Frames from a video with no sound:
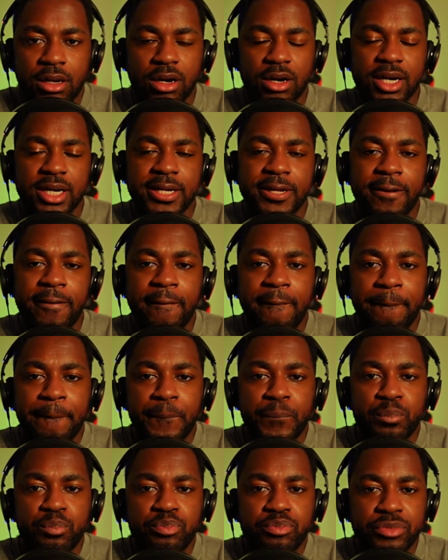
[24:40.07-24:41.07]
All right.
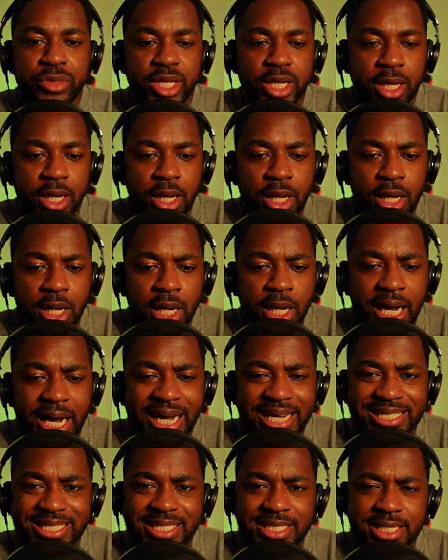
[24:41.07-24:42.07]

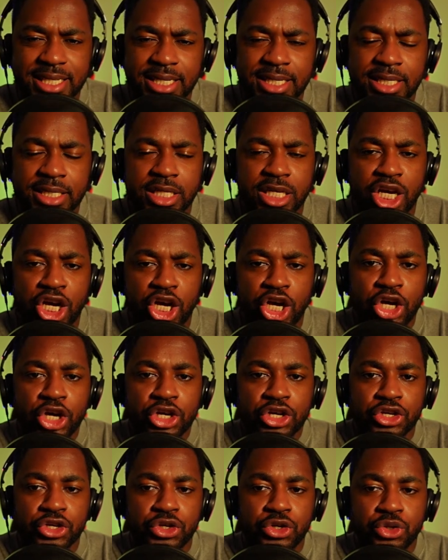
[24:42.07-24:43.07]
I said
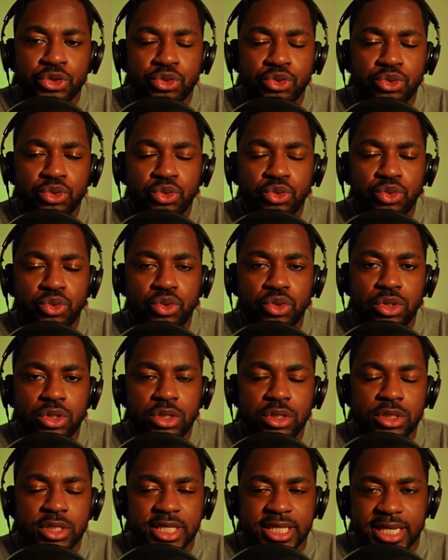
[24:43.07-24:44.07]
you
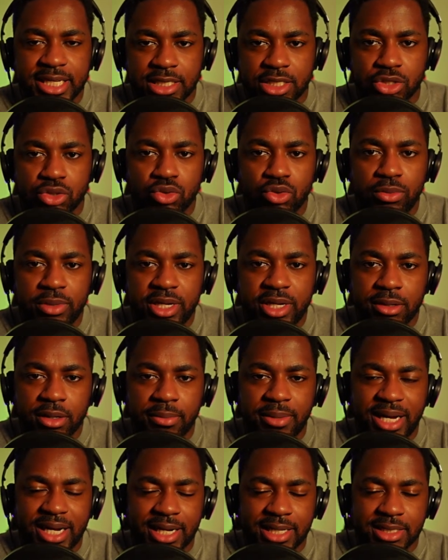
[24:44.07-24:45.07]
yes, you will become
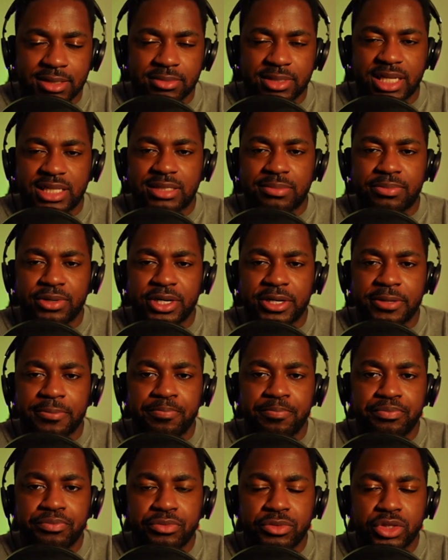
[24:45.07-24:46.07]
the bad guy sometimes, but
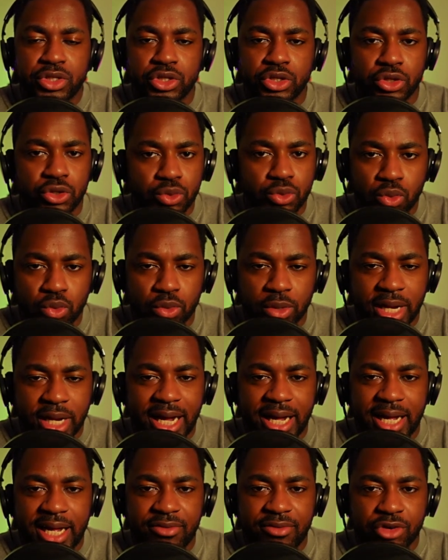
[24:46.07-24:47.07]
you will
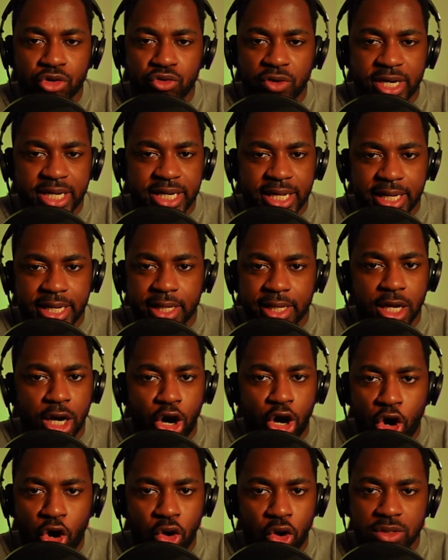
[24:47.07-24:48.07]
not have a great day
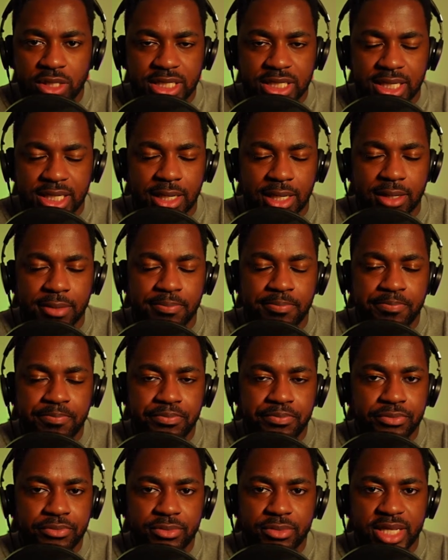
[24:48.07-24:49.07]
all the time.
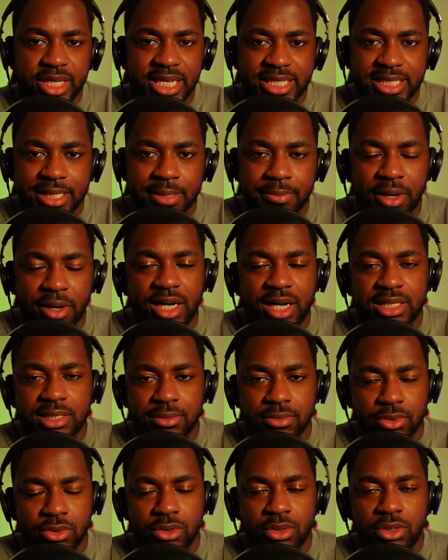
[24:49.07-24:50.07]
It's
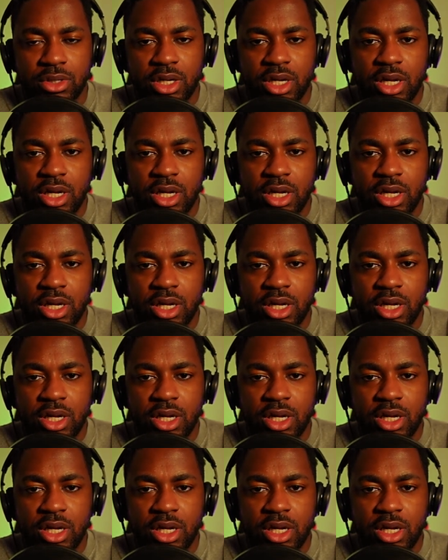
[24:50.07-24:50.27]
impossible.